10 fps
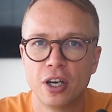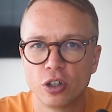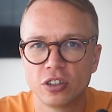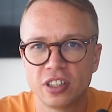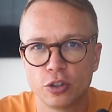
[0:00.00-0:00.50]

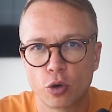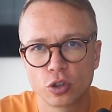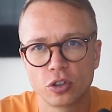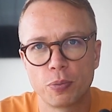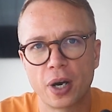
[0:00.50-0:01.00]
currency in
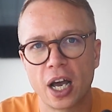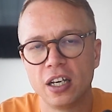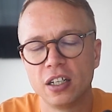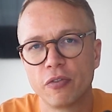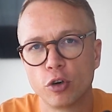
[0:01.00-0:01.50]
order to
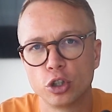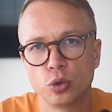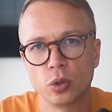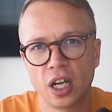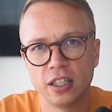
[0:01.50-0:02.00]
buy
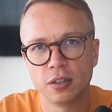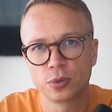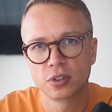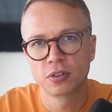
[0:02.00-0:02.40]
virtual items.